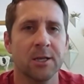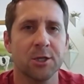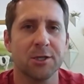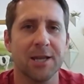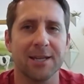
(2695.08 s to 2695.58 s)

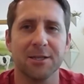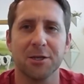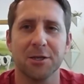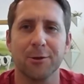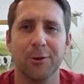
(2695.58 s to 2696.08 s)
just as a
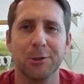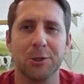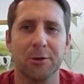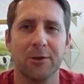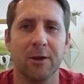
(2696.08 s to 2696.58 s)

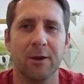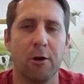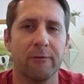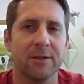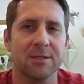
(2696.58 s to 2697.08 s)
disclosure that
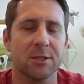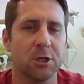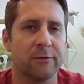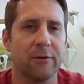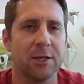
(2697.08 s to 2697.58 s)
all of this is
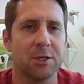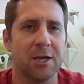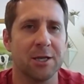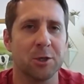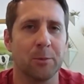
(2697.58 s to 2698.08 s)
just for
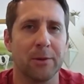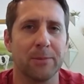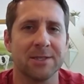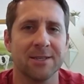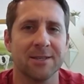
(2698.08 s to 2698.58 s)
educational
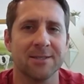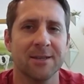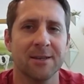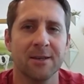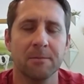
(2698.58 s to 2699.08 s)

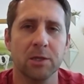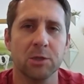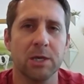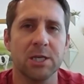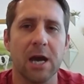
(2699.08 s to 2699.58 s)
purposes,
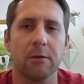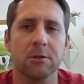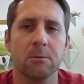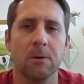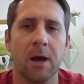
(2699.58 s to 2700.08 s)
please reach out
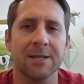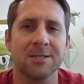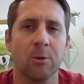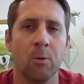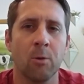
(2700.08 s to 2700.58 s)
to
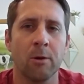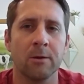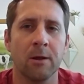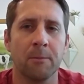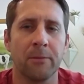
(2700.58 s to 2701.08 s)
us
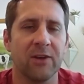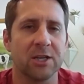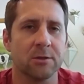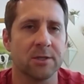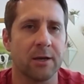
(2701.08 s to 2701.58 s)
or
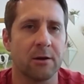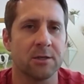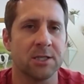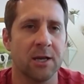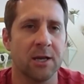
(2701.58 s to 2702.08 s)
professionals like
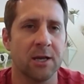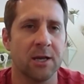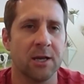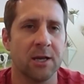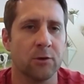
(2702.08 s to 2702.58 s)

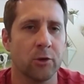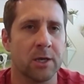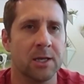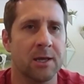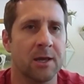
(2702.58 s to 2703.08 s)
ourselves if you're looking to get